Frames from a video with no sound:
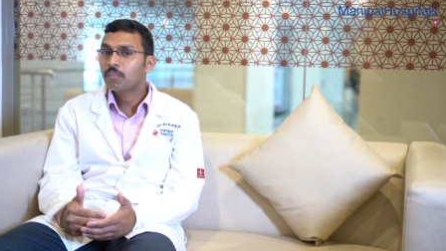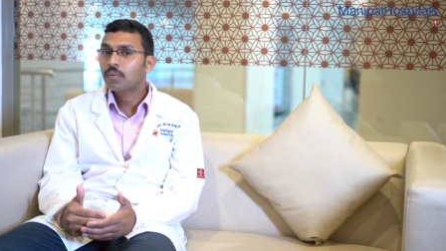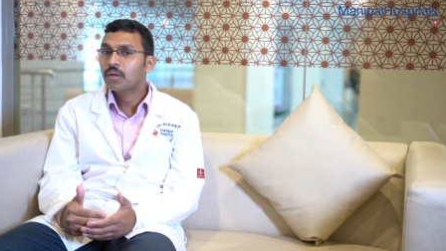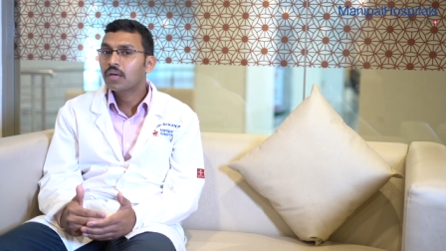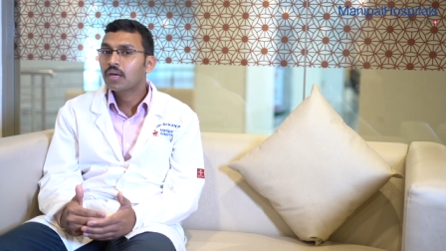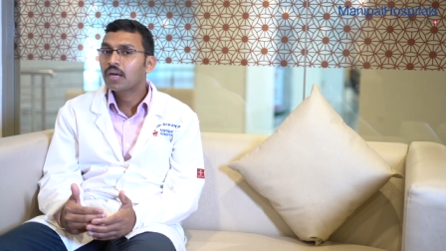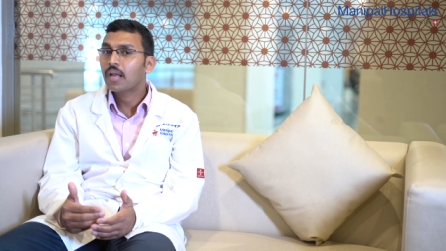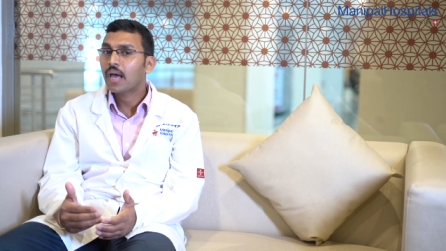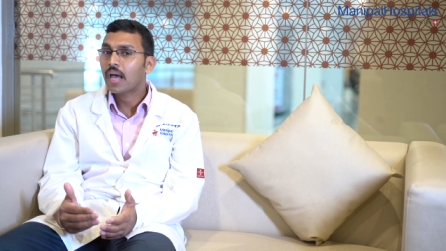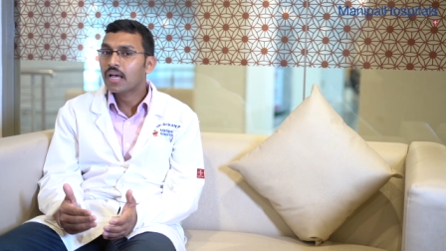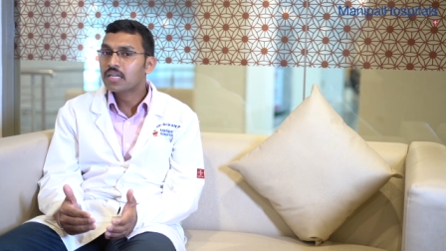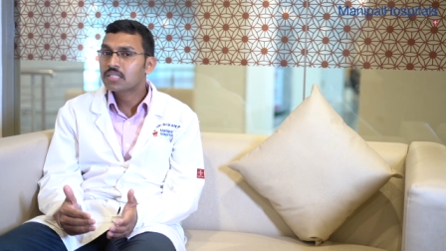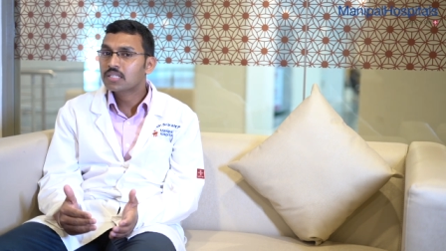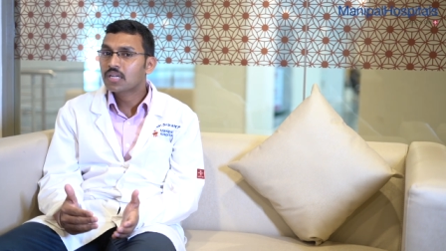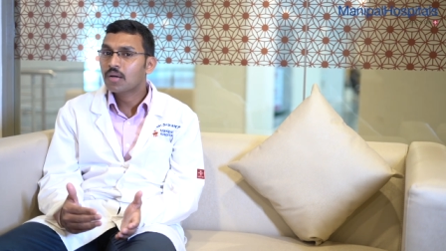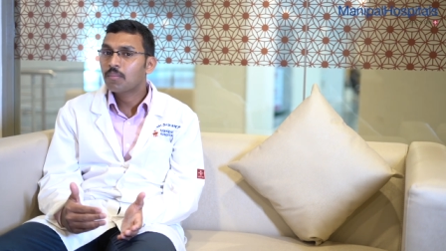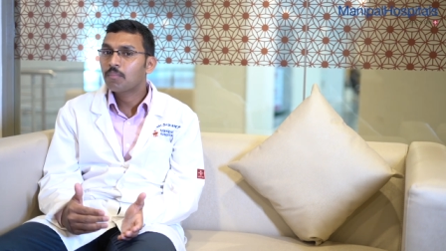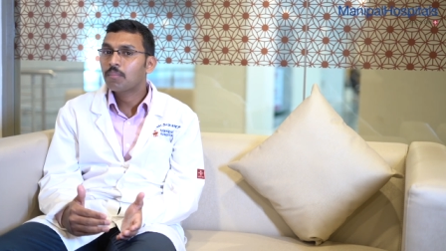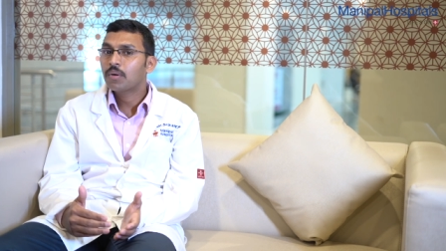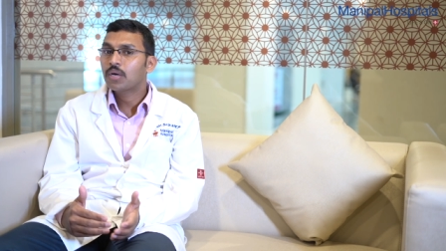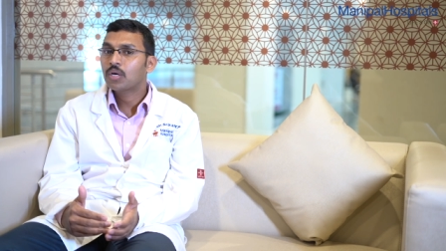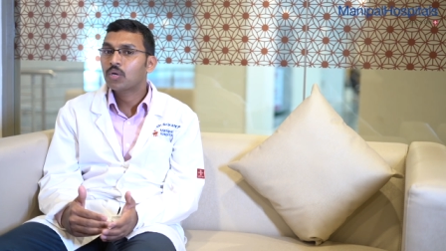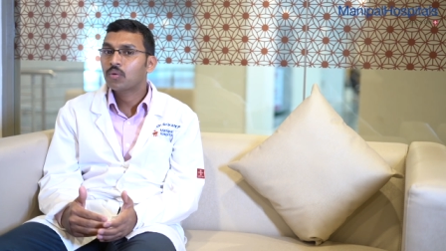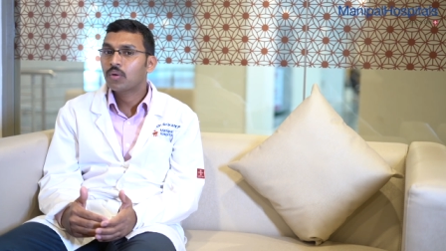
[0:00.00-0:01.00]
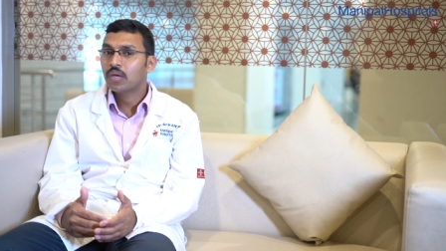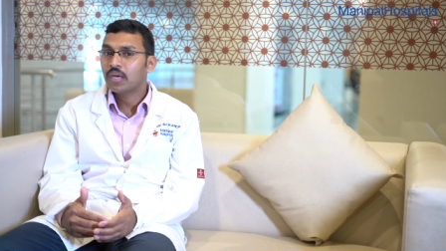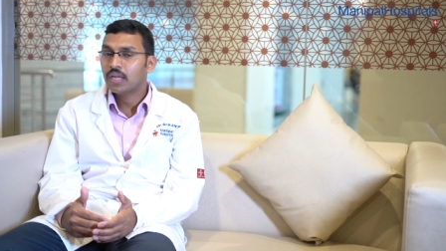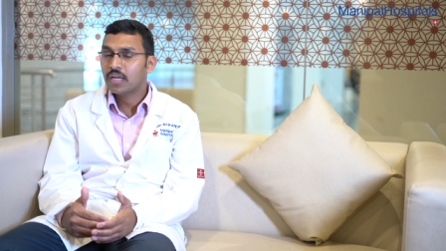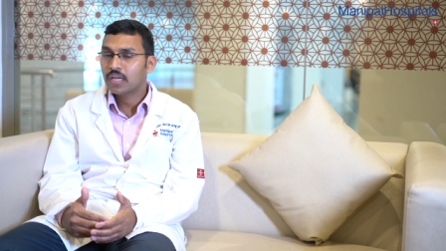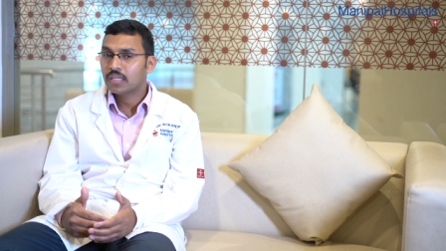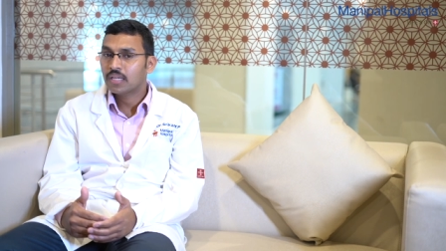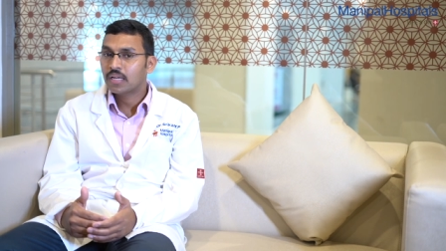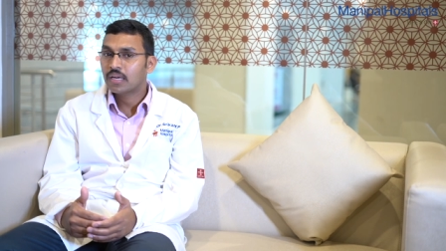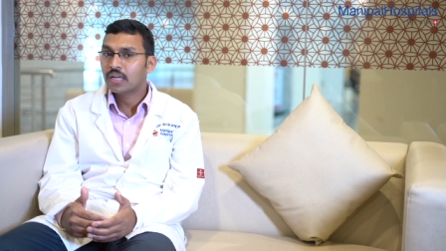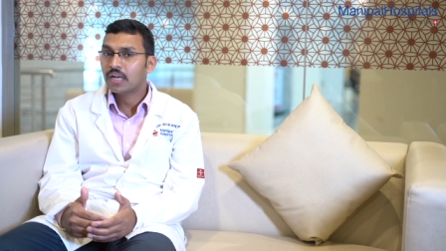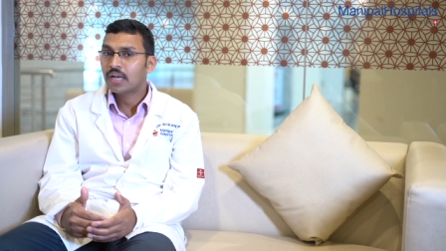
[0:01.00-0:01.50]
period as compared to any
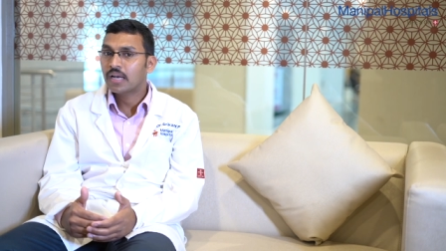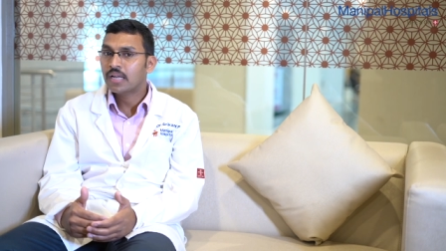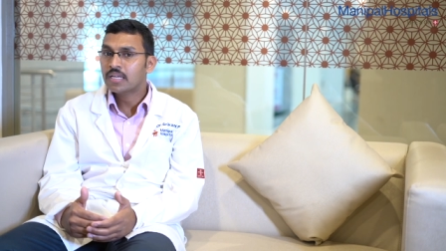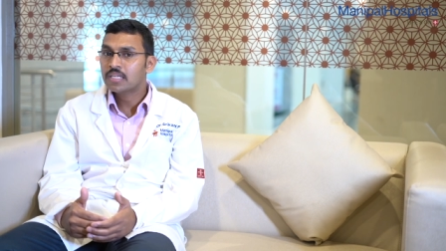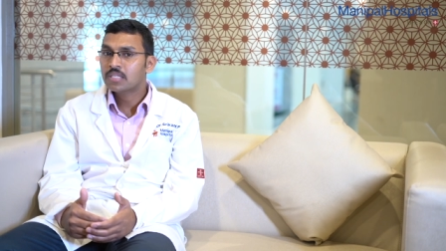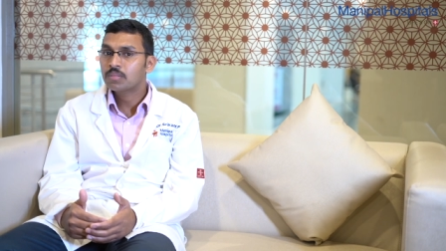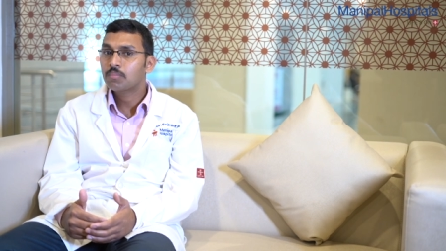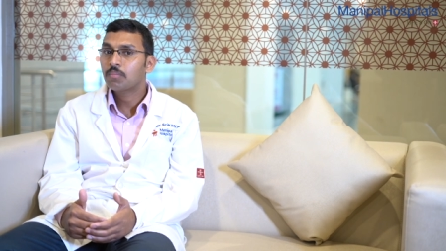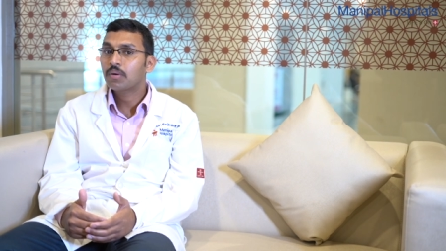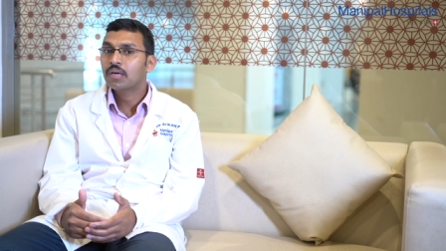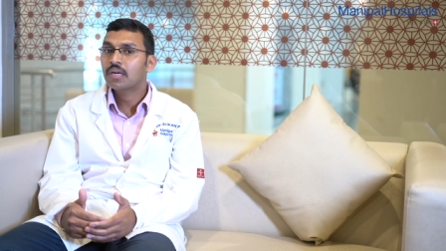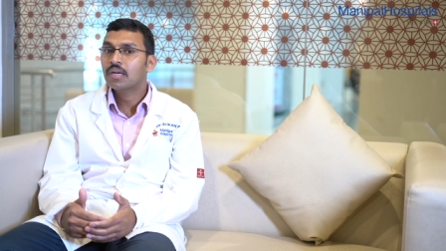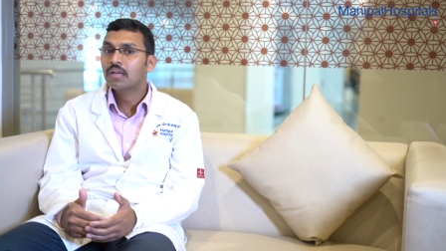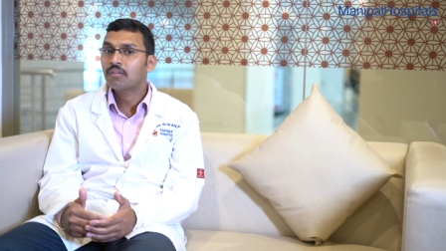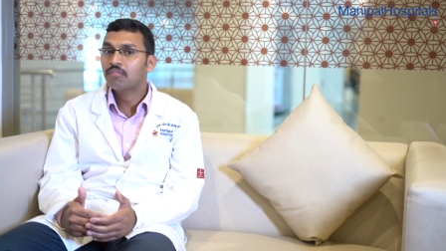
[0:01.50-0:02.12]
other illness, but